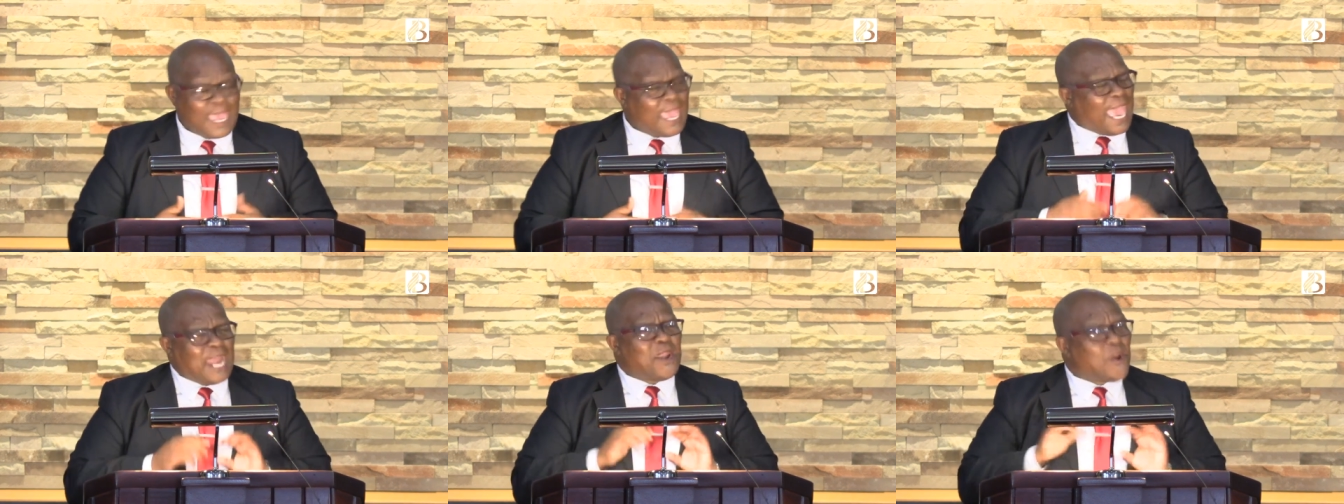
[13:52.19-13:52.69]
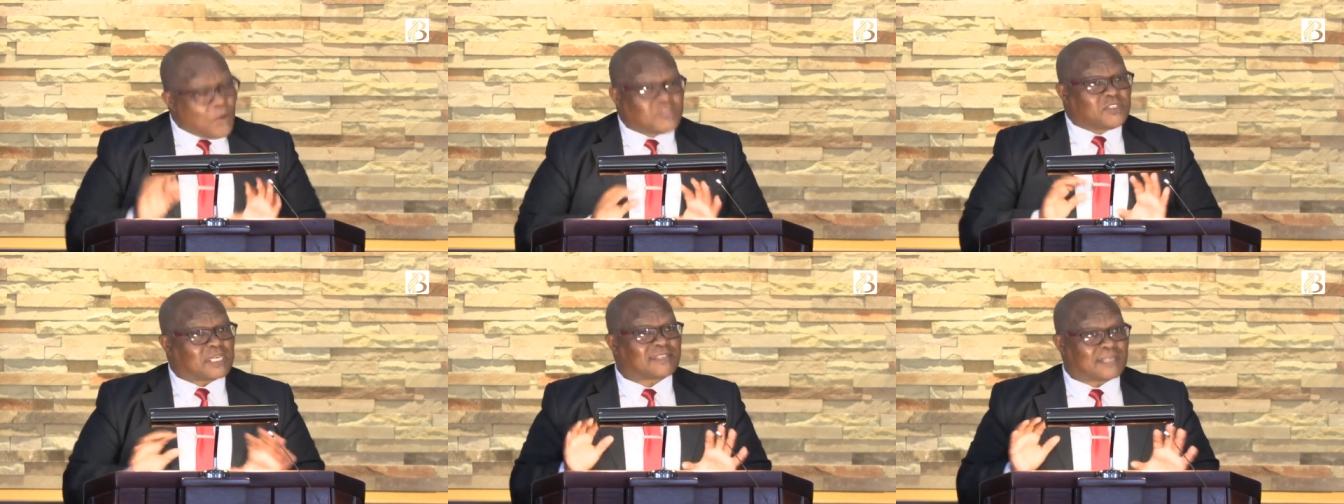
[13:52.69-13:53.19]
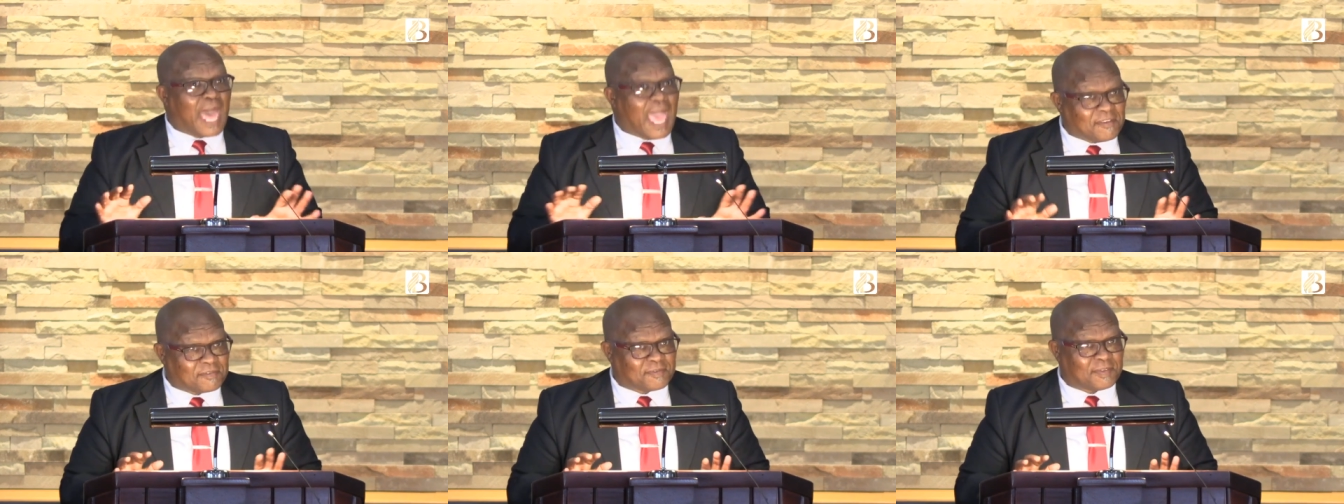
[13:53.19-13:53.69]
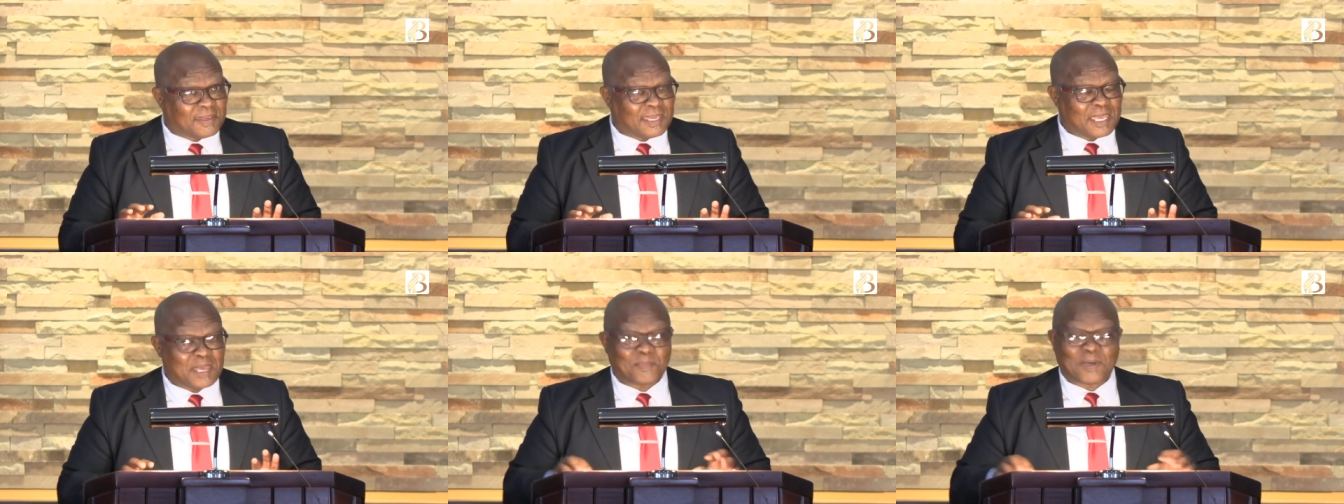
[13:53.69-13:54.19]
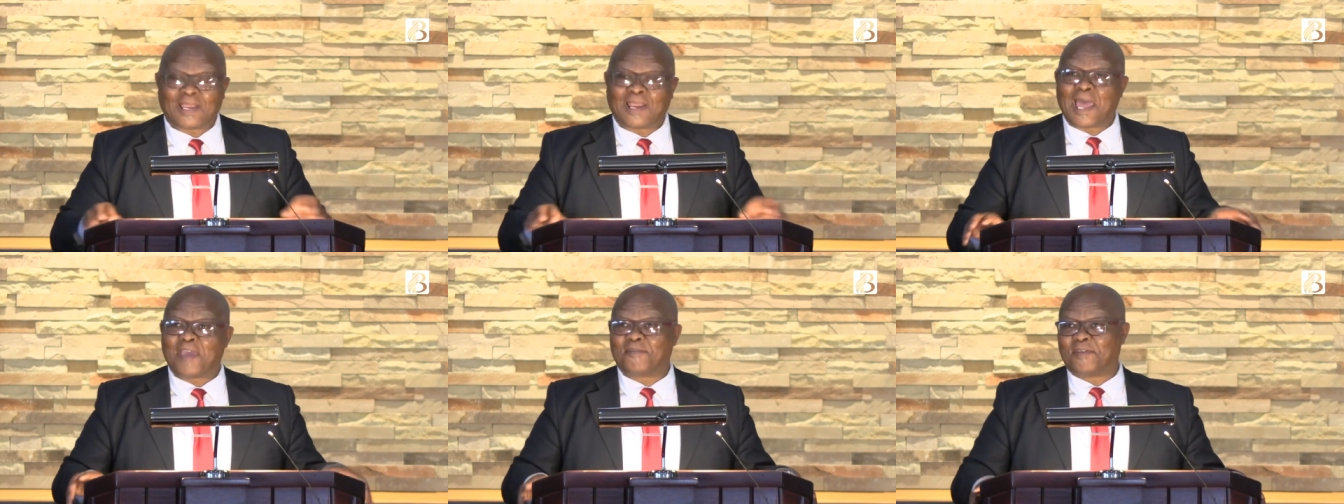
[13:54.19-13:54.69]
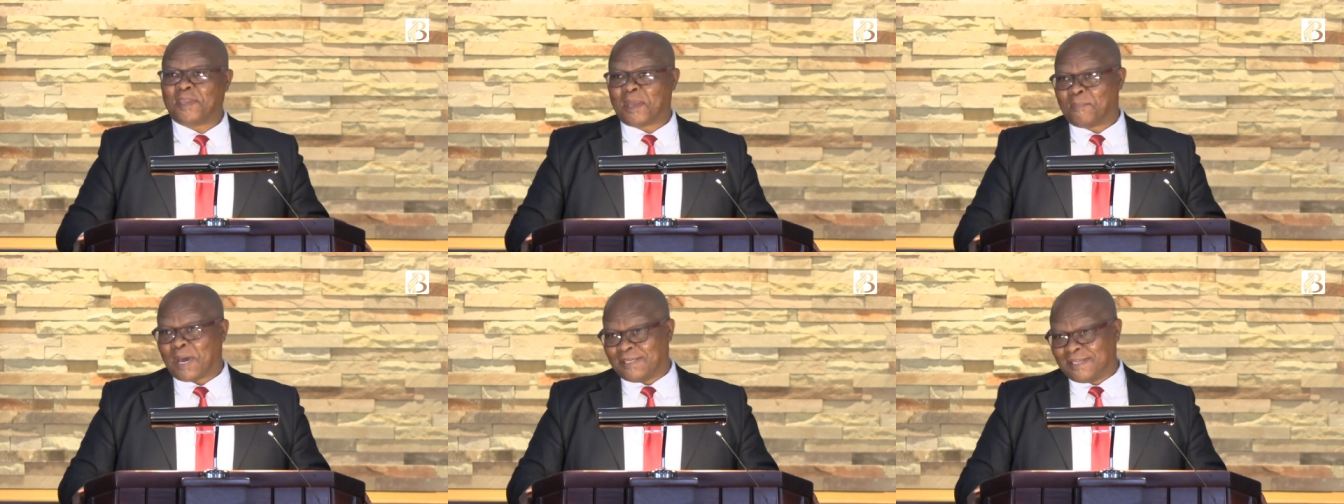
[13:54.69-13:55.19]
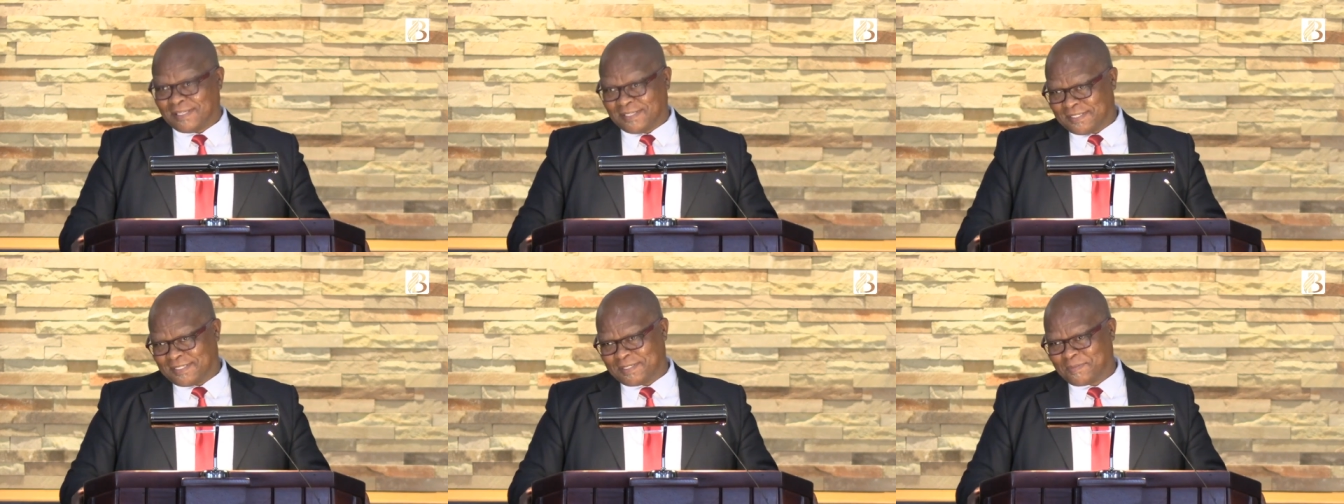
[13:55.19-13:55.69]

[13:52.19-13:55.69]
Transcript: and not just life, but life in abundance.